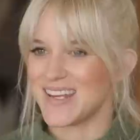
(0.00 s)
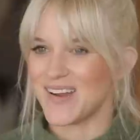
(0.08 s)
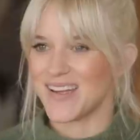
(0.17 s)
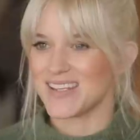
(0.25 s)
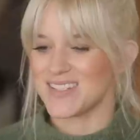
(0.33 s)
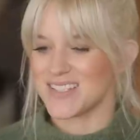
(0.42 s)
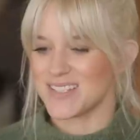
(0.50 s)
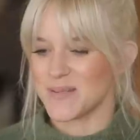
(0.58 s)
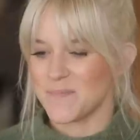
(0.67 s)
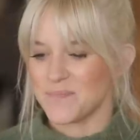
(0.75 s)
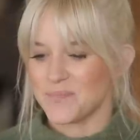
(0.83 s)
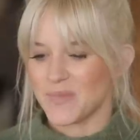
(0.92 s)
you know, I
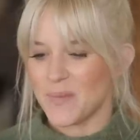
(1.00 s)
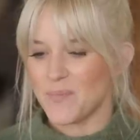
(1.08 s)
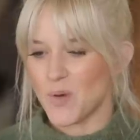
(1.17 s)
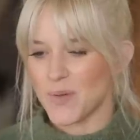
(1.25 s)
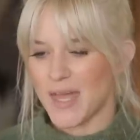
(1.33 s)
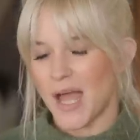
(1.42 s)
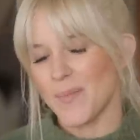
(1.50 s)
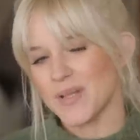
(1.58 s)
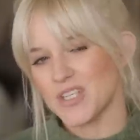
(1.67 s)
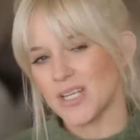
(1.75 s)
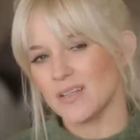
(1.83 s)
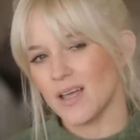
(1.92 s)
just, but with how
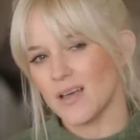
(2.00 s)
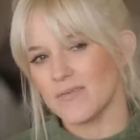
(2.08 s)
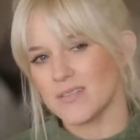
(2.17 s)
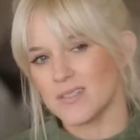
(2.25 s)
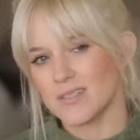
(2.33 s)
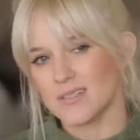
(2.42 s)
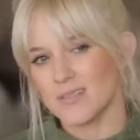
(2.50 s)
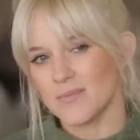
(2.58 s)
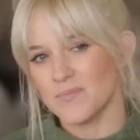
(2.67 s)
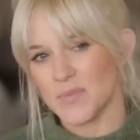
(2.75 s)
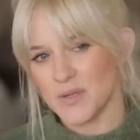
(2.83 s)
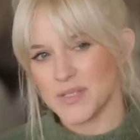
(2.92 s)
much he loves
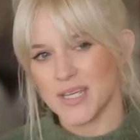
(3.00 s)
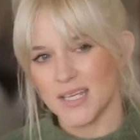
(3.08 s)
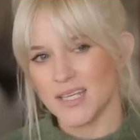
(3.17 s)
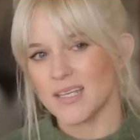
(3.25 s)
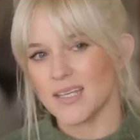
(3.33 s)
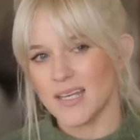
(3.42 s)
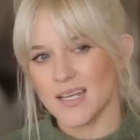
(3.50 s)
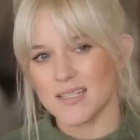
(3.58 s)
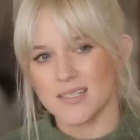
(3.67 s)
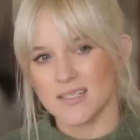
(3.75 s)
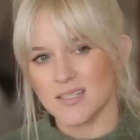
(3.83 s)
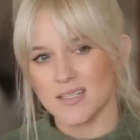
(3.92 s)
music
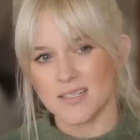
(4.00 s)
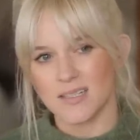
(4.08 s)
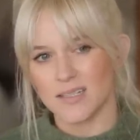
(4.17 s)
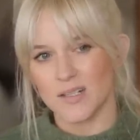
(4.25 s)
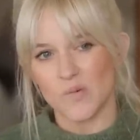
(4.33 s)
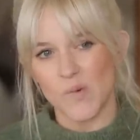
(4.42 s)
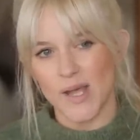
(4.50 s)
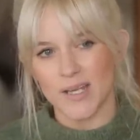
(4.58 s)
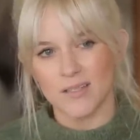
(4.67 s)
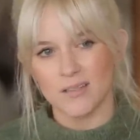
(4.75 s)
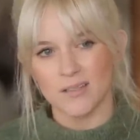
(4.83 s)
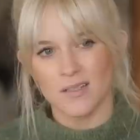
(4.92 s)
as mm-hmm. just a mm-hmm. little
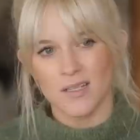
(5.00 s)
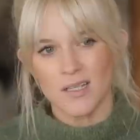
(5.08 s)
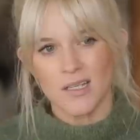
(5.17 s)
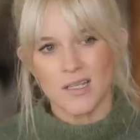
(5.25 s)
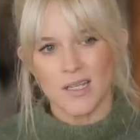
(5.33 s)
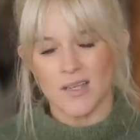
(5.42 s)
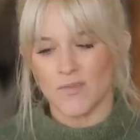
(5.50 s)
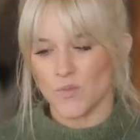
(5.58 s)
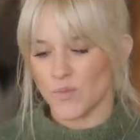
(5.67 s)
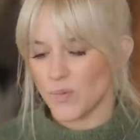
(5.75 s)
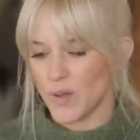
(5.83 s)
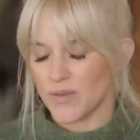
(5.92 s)
one,
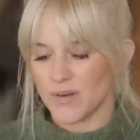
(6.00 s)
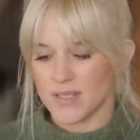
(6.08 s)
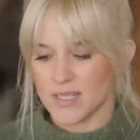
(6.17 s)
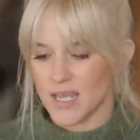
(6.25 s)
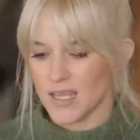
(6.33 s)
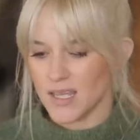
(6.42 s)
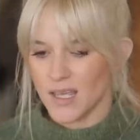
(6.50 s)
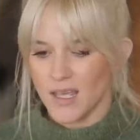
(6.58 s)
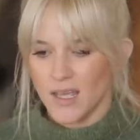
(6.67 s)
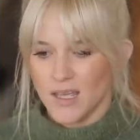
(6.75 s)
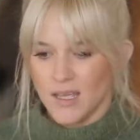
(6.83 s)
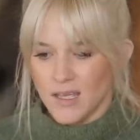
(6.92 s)
even whether it's like
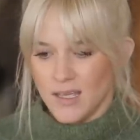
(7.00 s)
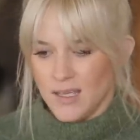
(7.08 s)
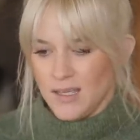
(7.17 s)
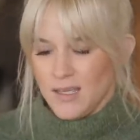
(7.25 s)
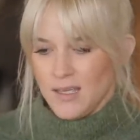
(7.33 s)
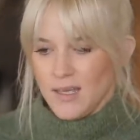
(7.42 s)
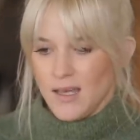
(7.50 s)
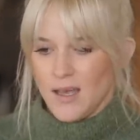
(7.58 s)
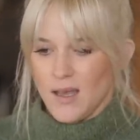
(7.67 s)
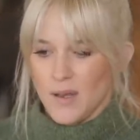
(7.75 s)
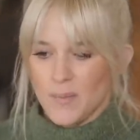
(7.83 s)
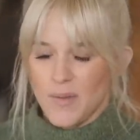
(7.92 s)

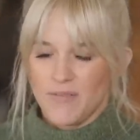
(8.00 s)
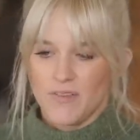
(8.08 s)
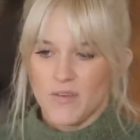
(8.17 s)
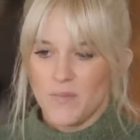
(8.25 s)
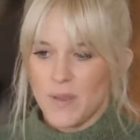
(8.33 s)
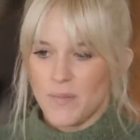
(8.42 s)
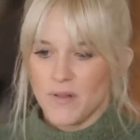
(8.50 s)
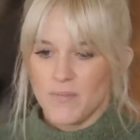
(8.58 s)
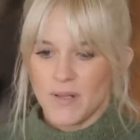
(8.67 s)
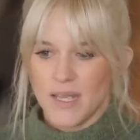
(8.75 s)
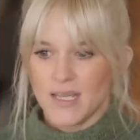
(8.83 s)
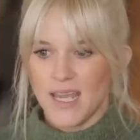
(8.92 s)
um, a few people have
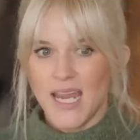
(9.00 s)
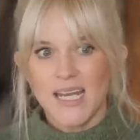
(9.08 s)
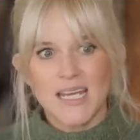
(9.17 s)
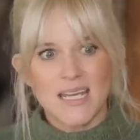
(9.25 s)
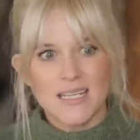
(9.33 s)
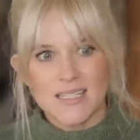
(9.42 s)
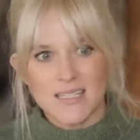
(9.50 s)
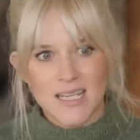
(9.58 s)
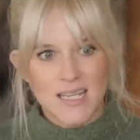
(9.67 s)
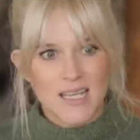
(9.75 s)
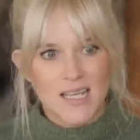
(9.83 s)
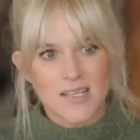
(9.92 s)
been like, Katie, he's
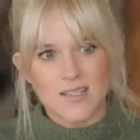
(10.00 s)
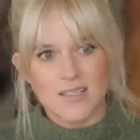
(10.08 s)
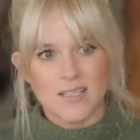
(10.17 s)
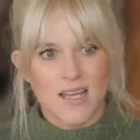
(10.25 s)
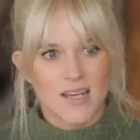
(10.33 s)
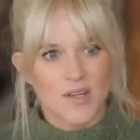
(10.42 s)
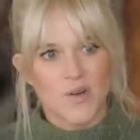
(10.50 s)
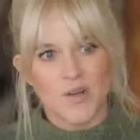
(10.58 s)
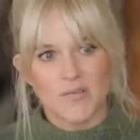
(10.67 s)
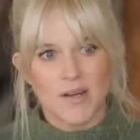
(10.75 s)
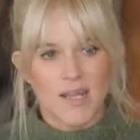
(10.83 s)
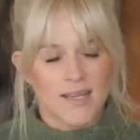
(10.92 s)
singing, just kind of
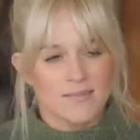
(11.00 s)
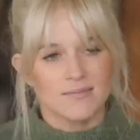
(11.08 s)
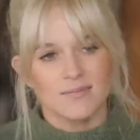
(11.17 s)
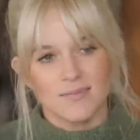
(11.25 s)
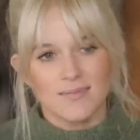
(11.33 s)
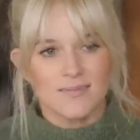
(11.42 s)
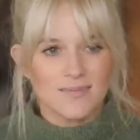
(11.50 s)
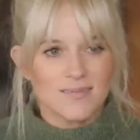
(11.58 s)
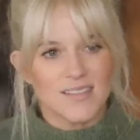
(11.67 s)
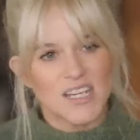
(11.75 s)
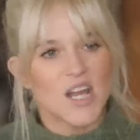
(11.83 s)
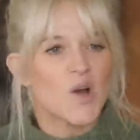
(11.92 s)
going around like,
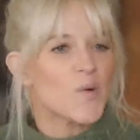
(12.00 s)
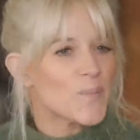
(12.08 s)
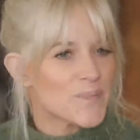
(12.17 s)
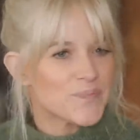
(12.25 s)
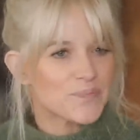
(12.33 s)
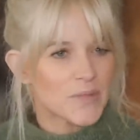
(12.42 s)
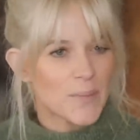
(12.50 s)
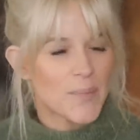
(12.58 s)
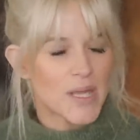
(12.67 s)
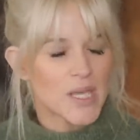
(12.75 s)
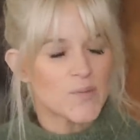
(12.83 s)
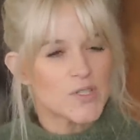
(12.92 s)
mm, you know,
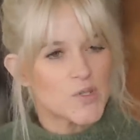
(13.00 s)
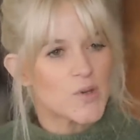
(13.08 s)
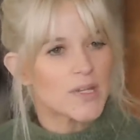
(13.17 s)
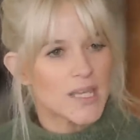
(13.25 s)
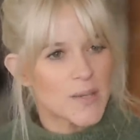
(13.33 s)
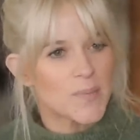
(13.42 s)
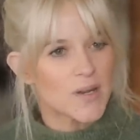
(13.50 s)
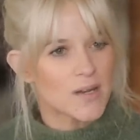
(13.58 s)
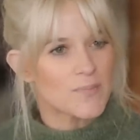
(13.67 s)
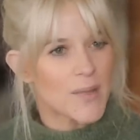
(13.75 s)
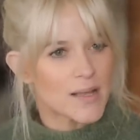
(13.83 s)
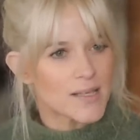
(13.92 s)
but he would do it, keep it on
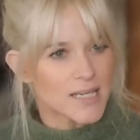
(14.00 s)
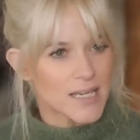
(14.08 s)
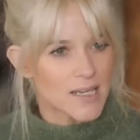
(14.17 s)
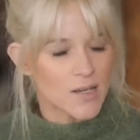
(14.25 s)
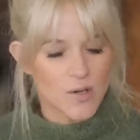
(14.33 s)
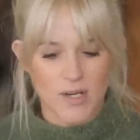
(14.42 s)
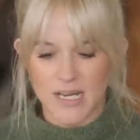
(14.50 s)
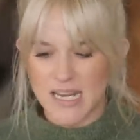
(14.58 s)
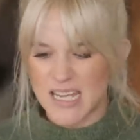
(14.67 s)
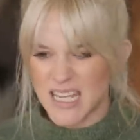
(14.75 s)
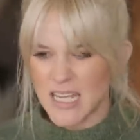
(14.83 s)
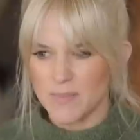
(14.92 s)
a melody, or and
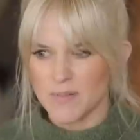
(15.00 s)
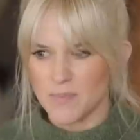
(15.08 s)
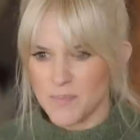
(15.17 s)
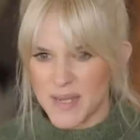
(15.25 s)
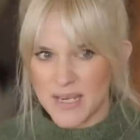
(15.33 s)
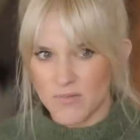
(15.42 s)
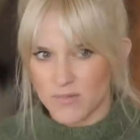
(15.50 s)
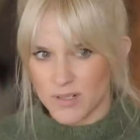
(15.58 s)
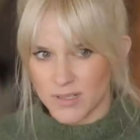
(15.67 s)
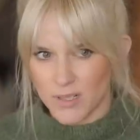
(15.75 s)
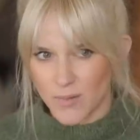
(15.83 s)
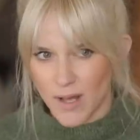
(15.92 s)
he keeps beat
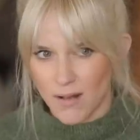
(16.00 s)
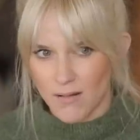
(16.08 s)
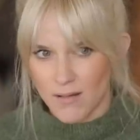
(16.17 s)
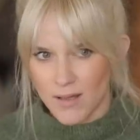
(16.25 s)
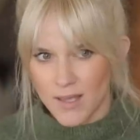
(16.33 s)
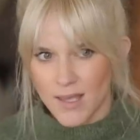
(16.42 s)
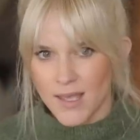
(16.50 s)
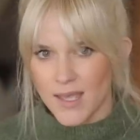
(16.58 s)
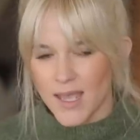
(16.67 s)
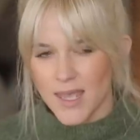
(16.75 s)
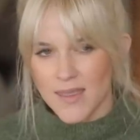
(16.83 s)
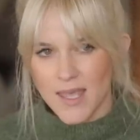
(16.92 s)
really well.
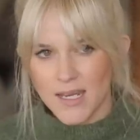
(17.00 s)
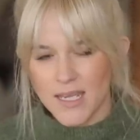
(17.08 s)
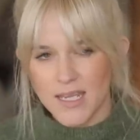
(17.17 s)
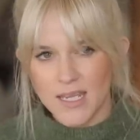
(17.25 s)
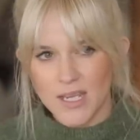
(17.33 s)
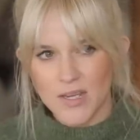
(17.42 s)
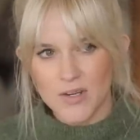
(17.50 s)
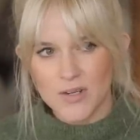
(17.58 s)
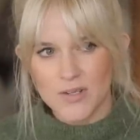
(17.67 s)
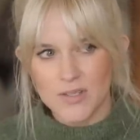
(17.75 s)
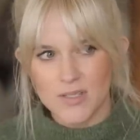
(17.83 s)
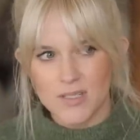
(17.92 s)
And then he
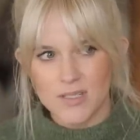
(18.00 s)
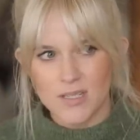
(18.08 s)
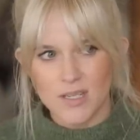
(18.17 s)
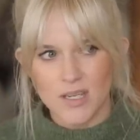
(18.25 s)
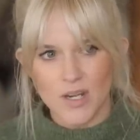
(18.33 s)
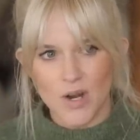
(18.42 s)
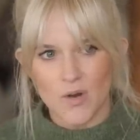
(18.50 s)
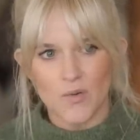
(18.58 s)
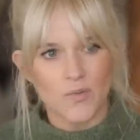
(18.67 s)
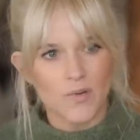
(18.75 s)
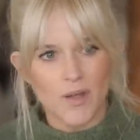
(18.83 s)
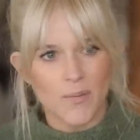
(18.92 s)
hears, you
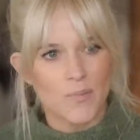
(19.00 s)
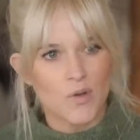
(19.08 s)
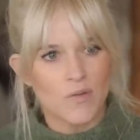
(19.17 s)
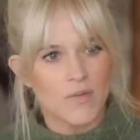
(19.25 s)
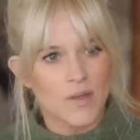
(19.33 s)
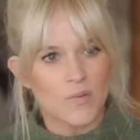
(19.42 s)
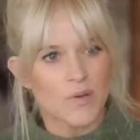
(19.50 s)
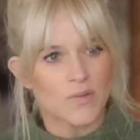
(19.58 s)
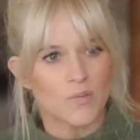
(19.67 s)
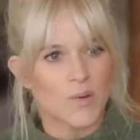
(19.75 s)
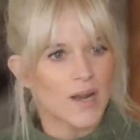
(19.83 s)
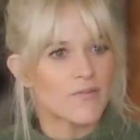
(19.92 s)
know, a movie
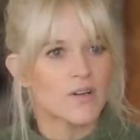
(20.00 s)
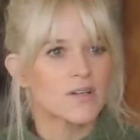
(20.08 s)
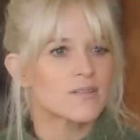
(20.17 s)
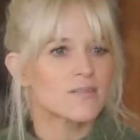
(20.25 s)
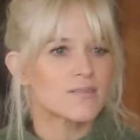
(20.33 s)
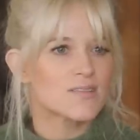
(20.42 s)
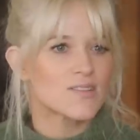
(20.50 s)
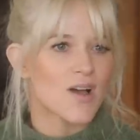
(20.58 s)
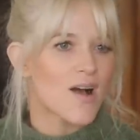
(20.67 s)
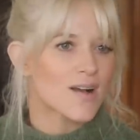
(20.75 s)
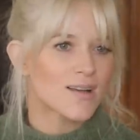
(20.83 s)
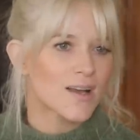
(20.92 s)
with whatever
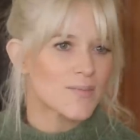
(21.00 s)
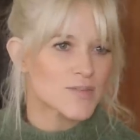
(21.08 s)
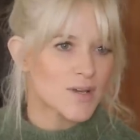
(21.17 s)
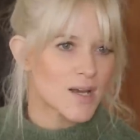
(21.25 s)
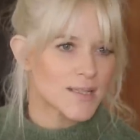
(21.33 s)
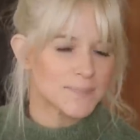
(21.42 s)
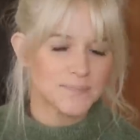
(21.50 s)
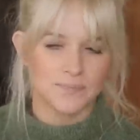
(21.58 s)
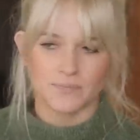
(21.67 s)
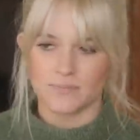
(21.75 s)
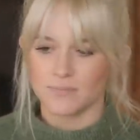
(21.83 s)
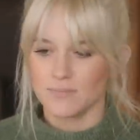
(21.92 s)
song comes on.
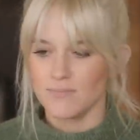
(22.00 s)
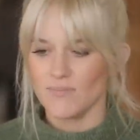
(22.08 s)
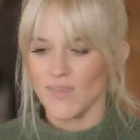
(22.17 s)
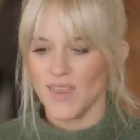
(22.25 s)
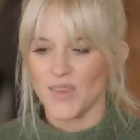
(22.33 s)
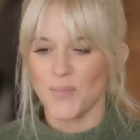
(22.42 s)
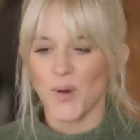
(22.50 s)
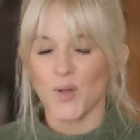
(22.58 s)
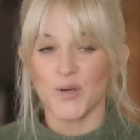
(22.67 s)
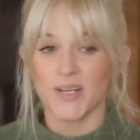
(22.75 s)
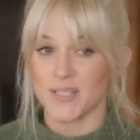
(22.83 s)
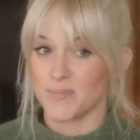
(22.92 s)
The
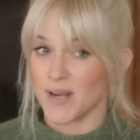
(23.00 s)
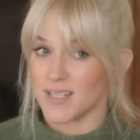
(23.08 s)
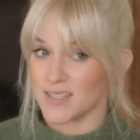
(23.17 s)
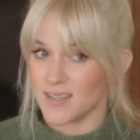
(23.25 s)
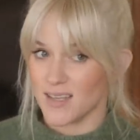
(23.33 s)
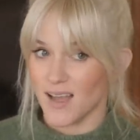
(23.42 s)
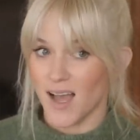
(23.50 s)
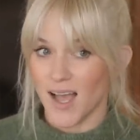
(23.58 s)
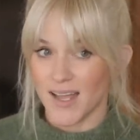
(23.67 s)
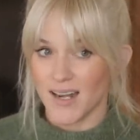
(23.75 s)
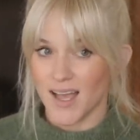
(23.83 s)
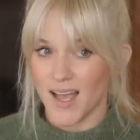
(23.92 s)
Polar Express, the
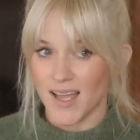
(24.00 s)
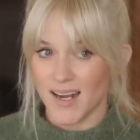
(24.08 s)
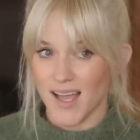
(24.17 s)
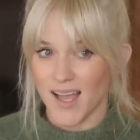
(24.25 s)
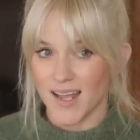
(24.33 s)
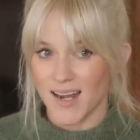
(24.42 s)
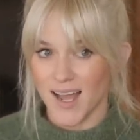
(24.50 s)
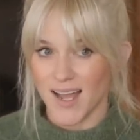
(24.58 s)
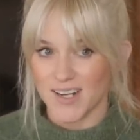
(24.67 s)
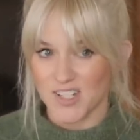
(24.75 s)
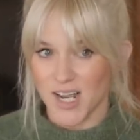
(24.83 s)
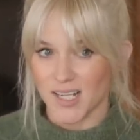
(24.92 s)
hot, hot, hot,
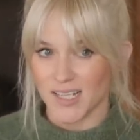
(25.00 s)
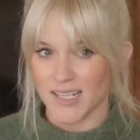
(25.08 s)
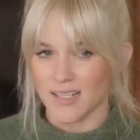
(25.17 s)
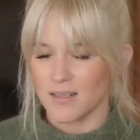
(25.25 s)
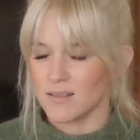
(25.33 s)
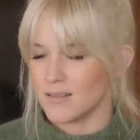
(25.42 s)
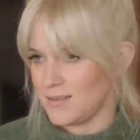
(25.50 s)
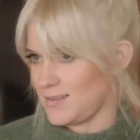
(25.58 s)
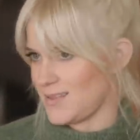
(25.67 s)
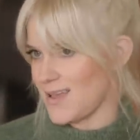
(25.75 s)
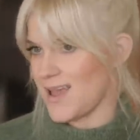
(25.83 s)
hot chocolate. Oh